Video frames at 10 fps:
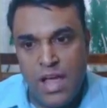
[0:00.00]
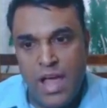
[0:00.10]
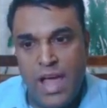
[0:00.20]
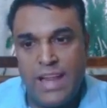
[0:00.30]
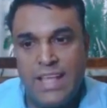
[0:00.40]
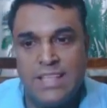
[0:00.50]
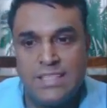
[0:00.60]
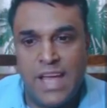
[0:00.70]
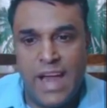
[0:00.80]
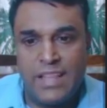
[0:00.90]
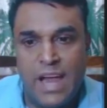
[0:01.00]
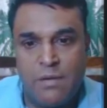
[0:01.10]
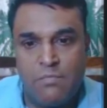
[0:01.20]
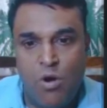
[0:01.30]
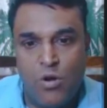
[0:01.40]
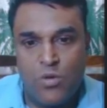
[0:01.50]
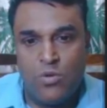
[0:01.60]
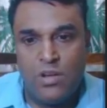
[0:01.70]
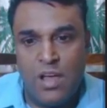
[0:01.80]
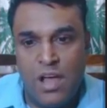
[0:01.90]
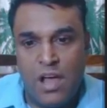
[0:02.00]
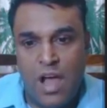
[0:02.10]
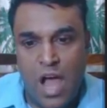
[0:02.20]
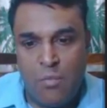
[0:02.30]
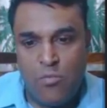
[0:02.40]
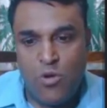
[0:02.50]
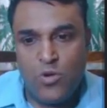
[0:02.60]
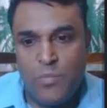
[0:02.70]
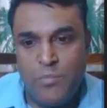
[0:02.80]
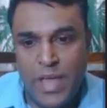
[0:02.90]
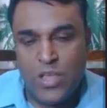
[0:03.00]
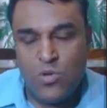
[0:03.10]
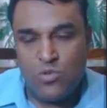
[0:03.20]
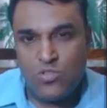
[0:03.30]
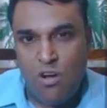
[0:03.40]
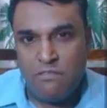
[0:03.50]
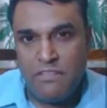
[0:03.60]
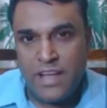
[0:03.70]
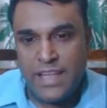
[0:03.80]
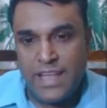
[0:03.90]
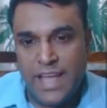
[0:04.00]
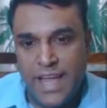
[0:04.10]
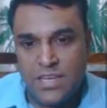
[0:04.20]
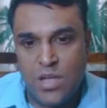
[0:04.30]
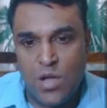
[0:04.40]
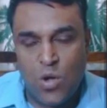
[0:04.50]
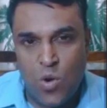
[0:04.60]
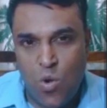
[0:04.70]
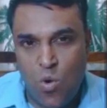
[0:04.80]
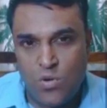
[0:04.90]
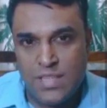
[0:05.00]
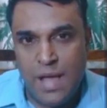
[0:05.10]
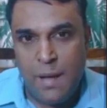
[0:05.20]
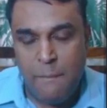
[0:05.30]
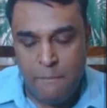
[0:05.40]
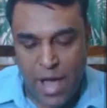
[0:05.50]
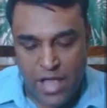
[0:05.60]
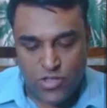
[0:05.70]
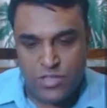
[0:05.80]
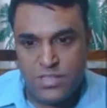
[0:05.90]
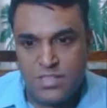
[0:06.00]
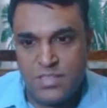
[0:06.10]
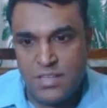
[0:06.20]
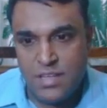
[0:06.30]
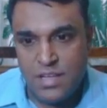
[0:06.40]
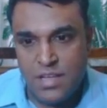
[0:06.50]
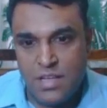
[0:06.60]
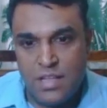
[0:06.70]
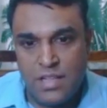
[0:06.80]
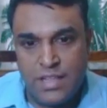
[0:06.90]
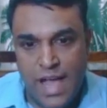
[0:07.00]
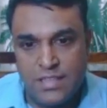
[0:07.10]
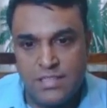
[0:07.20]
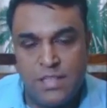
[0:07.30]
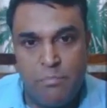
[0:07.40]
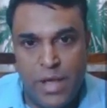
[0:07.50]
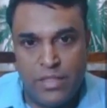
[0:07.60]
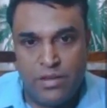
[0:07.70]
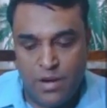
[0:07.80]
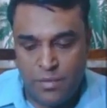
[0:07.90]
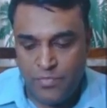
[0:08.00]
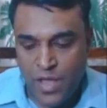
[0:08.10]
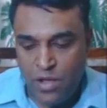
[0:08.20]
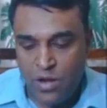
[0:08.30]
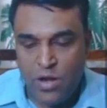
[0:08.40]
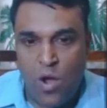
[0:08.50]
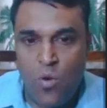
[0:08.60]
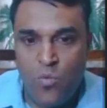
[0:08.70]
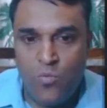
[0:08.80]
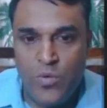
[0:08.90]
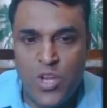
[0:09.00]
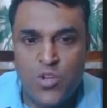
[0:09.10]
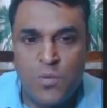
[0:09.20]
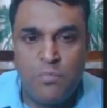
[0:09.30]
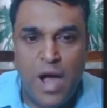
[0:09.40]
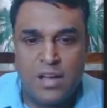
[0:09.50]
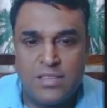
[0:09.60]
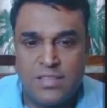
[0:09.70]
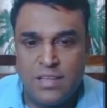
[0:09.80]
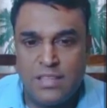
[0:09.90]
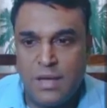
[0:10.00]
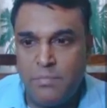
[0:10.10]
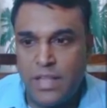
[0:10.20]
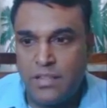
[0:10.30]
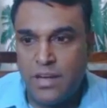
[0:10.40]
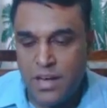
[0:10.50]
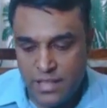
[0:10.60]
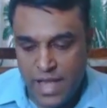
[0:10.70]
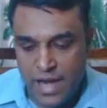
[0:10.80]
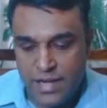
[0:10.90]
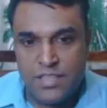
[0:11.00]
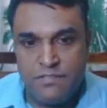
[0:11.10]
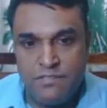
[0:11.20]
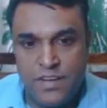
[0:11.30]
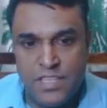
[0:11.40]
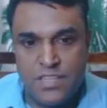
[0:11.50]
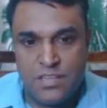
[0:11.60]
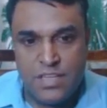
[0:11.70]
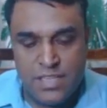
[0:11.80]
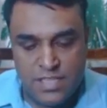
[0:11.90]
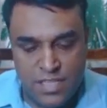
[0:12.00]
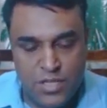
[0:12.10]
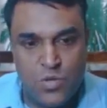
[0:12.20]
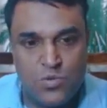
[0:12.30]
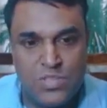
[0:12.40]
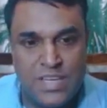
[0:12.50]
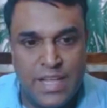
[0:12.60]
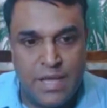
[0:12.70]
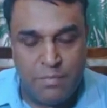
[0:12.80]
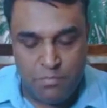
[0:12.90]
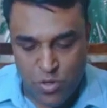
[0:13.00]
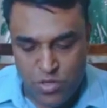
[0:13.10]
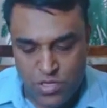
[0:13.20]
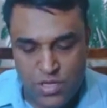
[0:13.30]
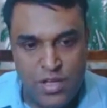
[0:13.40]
And inside that module, I'm going to make use of get close matches. That's the method. Now we need to pass the method, that is first is the user input,